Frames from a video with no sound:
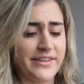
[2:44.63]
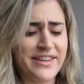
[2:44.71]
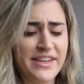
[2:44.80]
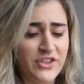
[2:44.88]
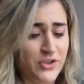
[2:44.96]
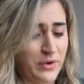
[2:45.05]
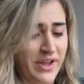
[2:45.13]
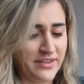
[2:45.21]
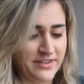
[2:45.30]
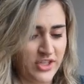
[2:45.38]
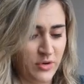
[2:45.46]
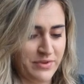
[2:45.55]
guess I need two
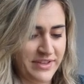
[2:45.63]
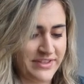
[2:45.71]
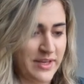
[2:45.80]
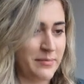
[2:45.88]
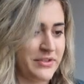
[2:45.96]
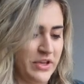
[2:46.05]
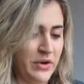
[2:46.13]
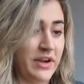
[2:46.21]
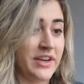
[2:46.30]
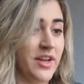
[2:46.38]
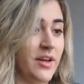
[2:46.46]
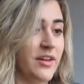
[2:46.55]
hands to open this up, so I
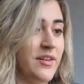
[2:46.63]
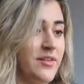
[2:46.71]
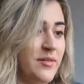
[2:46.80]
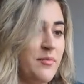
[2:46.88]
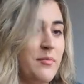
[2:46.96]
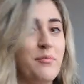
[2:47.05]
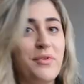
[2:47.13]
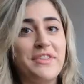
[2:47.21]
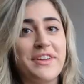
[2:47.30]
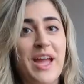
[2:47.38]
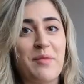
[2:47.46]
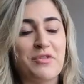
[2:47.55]
had to put
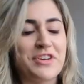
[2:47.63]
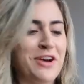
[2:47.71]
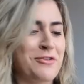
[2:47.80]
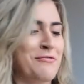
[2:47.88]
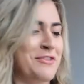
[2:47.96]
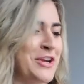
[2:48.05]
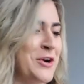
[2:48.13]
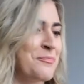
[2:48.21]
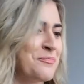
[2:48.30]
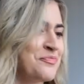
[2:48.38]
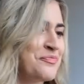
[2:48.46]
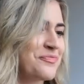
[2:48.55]
the camera down over there.
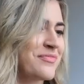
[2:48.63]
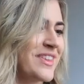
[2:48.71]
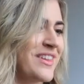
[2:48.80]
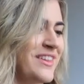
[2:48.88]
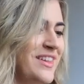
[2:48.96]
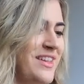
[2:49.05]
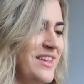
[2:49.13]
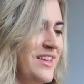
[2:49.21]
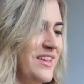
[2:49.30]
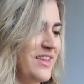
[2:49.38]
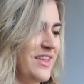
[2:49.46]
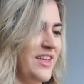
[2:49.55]

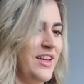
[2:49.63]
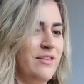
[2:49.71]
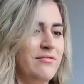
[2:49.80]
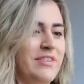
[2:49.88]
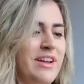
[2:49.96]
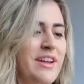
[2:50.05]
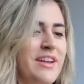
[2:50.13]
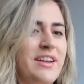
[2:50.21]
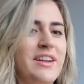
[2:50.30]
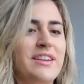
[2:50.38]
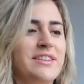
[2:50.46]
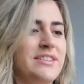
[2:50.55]
All right.